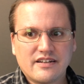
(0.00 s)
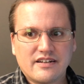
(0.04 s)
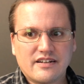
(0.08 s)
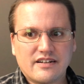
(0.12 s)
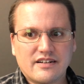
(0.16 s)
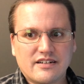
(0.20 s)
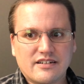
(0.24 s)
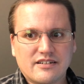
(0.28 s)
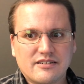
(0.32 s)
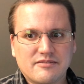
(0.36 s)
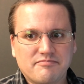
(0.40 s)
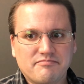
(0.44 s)

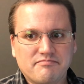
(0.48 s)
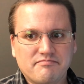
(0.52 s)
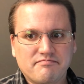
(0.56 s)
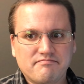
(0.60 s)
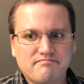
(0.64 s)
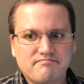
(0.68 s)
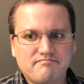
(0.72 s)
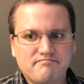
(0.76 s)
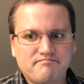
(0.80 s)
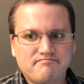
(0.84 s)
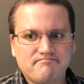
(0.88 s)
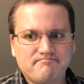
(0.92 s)

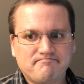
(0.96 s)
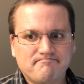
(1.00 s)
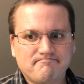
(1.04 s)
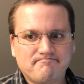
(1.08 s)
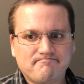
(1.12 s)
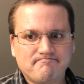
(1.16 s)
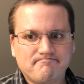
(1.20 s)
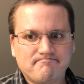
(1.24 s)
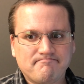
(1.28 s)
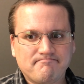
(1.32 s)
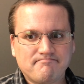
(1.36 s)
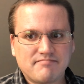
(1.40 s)

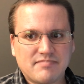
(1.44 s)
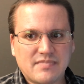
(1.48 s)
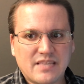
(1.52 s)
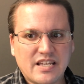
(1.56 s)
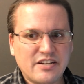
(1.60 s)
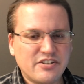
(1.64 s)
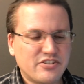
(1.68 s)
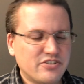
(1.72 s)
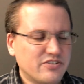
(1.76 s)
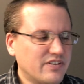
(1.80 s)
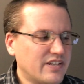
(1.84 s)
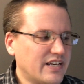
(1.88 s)

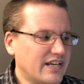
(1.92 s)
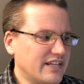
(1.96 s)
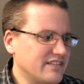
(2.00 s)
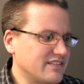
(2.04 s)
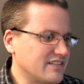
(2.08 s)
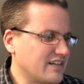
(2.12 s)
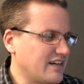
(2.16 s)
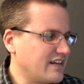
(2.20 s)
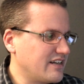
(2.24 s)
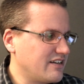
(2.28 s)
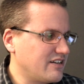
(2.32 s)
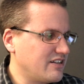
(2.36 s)
And so
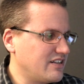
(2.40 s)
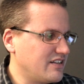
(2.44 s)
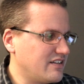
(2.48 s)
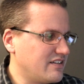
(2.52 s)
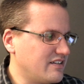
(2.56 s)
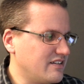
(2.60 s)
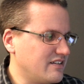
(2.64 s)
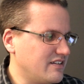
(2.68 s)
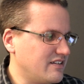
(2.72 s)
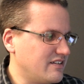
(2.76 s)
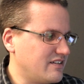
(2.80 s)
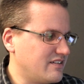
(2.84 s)
that's kind of
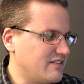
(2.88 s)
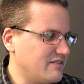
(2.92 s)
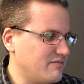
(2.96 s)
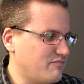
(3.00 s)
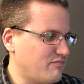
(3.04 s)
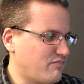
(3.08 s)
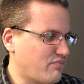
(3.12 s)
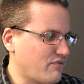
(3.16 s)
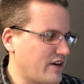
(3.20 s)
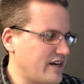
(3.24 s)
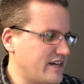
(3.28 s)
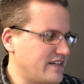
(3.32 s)

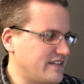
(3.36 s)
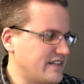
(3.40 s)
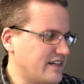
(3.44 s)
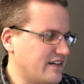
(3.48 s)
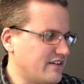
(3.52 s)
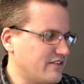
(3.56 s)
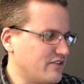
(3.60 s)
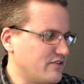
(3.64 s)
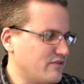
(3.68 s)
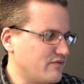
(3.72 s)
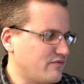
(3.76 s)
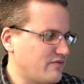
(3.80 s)
the
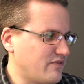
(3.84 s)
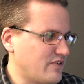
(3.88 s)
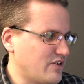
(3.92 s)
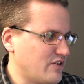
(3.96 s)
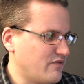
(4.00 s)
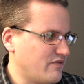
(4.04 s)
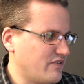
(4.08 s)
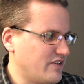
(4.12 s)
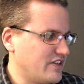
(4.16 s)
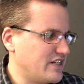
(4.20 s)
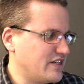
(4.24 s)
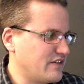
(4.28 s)
breakdown
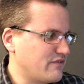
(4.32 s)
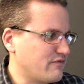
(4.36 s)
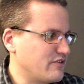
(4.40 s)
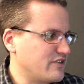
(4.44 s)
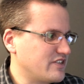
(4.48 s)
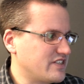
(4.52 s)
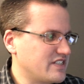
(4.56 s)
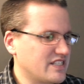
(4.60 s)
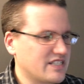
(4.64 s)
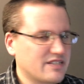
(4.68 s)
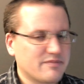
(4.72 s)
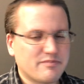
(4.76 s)
of the
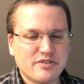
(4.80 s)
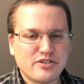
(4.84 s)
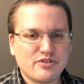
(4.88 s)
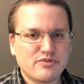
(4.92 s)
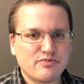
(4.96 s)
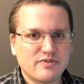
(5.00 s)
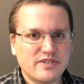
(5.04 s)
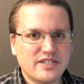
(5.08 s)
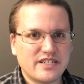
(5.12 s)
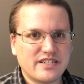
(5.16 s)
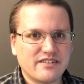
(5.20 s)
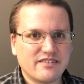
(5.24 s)
differences
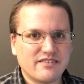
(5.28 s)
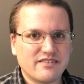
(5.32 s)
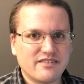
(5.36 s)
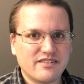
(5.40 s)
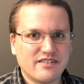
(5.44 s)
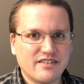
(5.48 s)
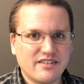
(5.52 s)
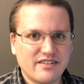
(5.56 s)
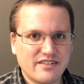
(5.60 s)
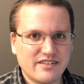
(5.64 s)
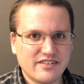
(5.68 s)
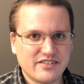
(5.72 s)

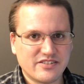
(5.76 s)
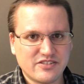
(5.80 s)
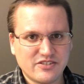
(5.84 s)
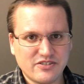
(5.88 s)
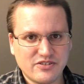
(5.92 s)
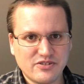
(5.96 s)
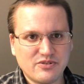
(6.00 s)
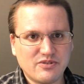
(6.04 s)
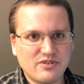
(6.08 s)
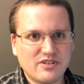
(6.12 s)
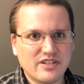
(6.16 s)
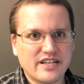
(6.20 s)
between this
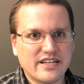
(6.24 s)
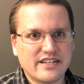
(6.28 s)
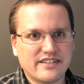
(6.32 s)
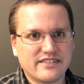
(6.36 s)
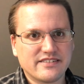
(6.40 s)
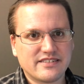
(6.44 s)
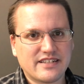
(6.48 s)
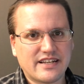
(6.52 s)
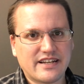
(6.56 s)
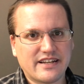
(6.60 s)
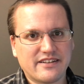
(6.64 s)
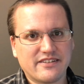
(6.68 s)
new
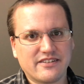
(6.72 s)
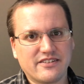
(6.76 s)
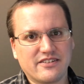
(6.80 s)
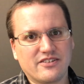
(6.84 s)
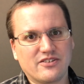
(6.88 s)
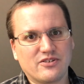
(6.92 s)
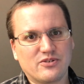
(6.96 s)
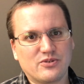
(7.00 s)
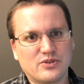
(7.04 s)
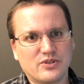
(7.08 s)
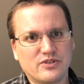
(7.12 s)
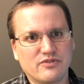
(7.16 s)
lens
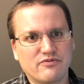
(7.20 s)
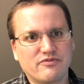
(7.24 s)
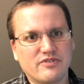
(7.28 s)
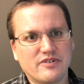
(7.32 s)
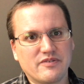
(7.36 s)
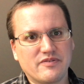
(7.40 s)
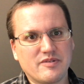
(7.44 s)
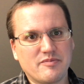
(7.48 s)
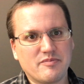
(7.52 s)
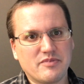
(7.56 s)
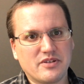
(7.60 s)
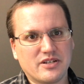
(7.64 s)
and the old
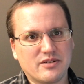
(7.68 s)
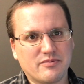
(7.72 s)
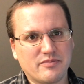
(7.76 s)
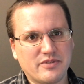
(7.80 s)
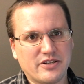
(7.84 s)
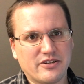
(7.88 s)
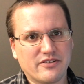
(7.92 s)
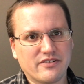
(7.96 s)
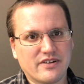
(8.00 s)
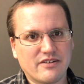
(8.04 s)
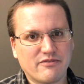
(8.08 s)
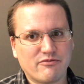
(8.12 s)

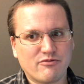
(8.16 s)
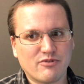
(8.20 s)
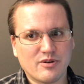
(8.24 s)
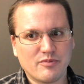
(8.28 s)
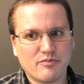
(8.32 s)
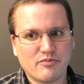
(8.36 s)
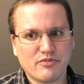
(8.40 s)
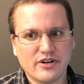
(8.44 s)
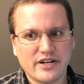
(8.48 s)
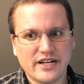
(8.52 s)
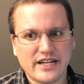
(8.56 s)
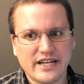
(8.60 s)
50mm
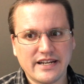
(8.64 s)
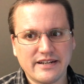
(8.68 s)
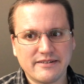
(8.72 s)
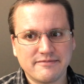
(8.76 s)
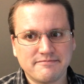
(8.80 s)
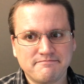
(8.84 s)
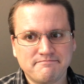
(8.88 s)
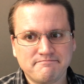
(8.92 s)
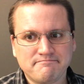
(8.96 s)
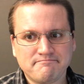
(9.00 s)
f1.8.